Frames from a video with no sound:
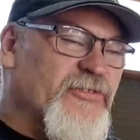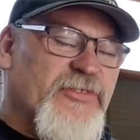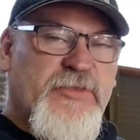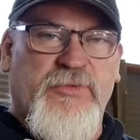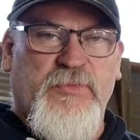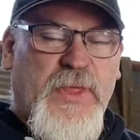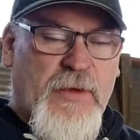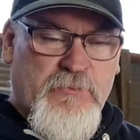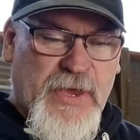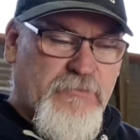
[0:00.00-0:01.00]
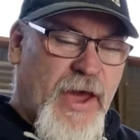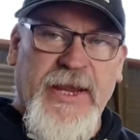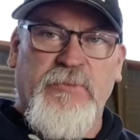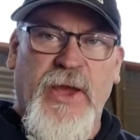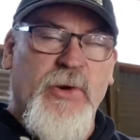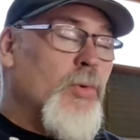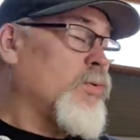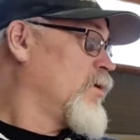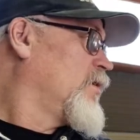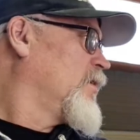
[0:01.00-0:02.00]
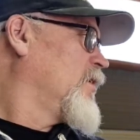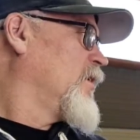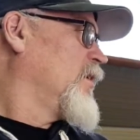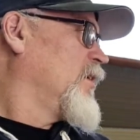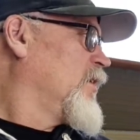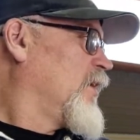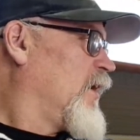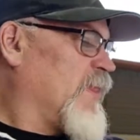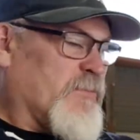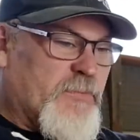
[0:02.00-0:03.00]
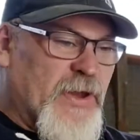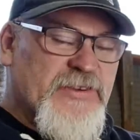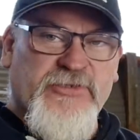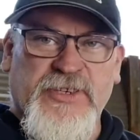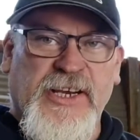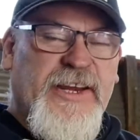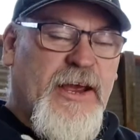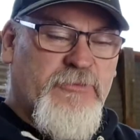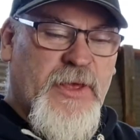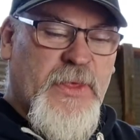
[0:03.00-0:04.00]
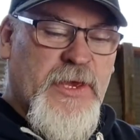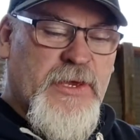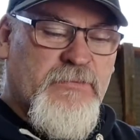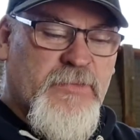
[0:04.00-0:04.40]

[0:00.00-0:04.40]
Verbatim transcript: The, that big main panel and the piece I was cleaning out around the